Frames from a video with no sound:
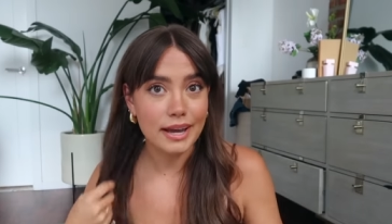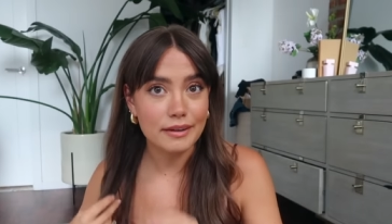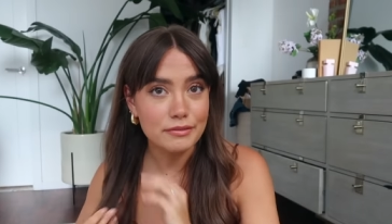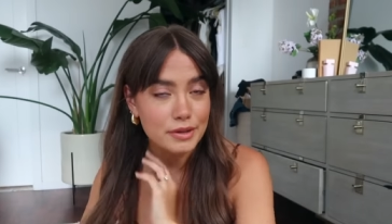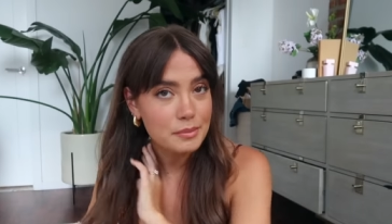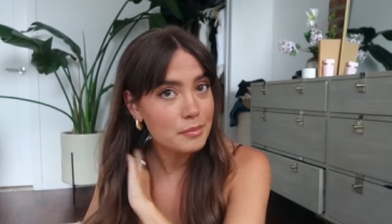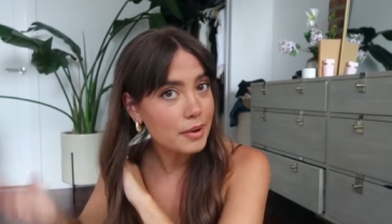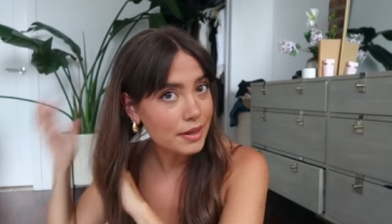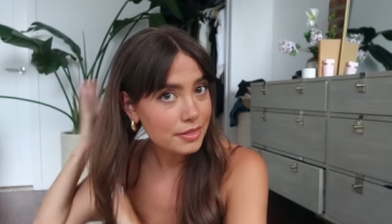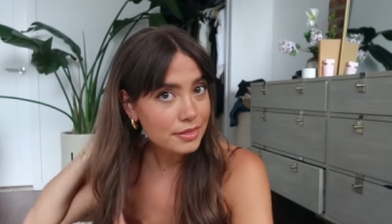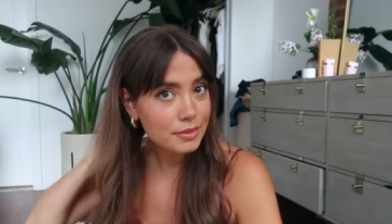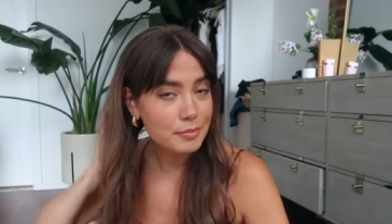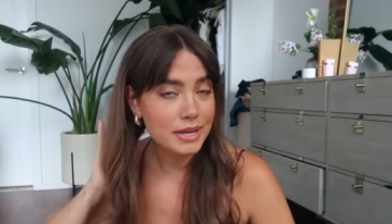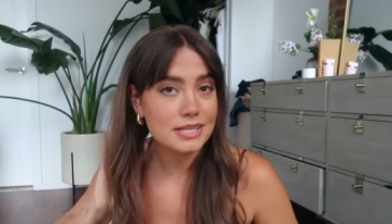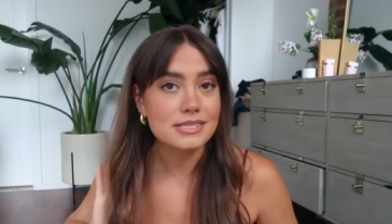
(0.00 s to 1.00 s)
every
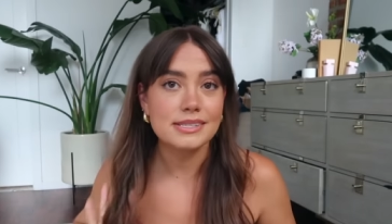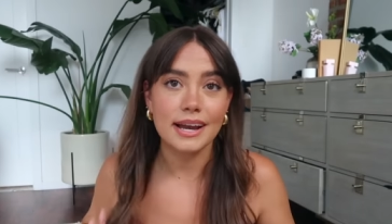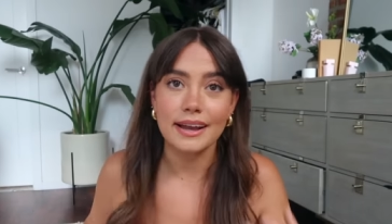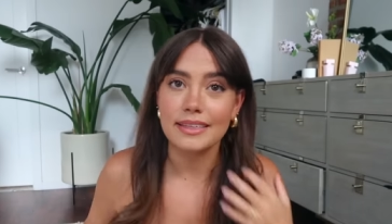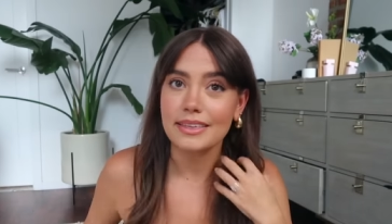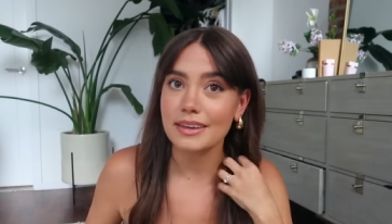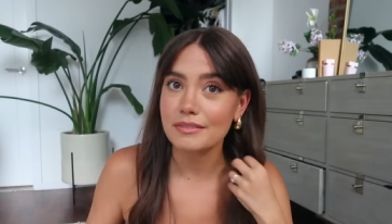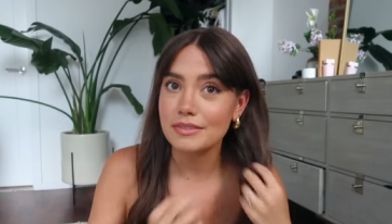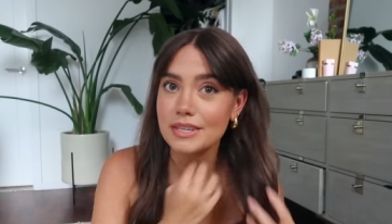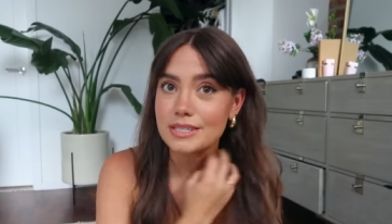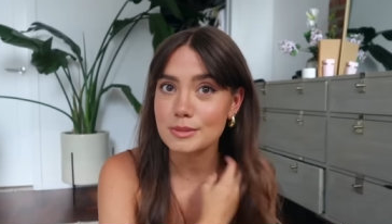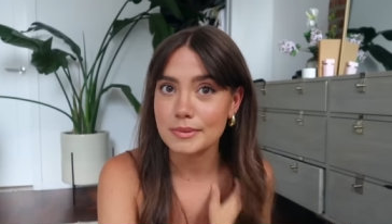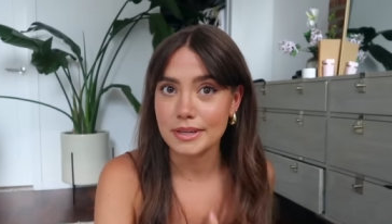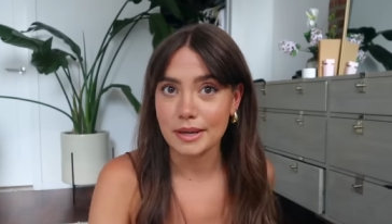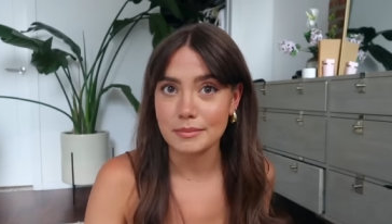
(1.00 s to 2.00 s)
month, my styling of
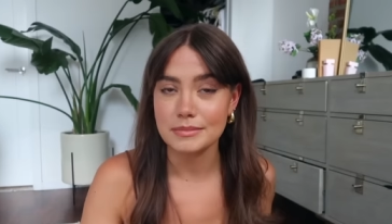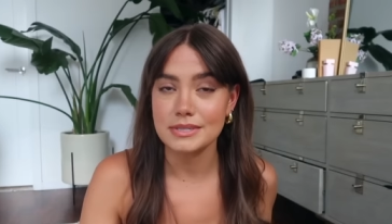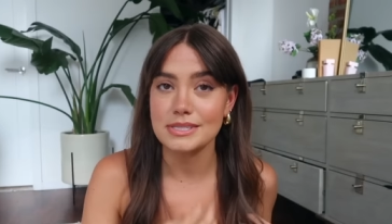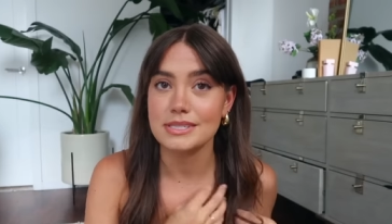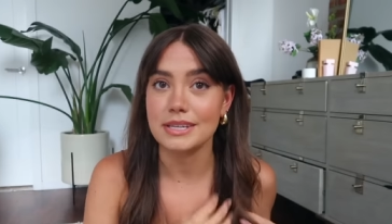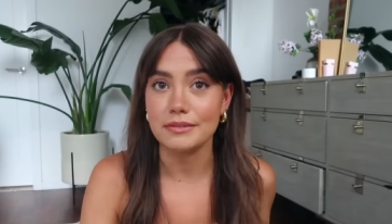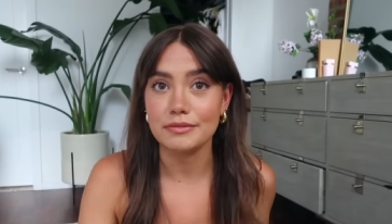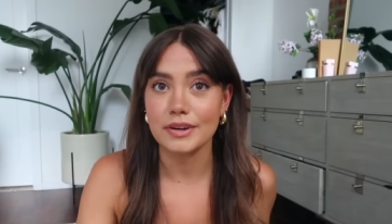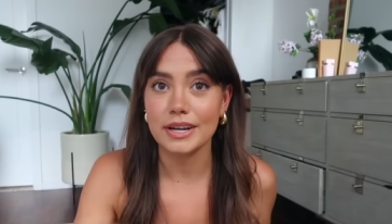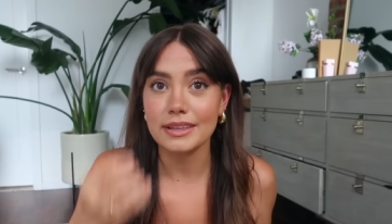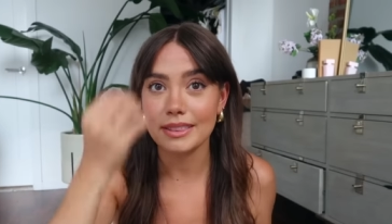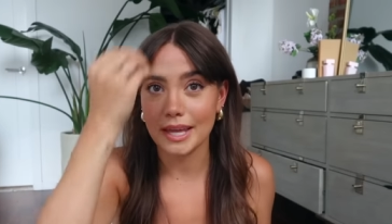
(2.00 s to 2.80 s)
these becomes different.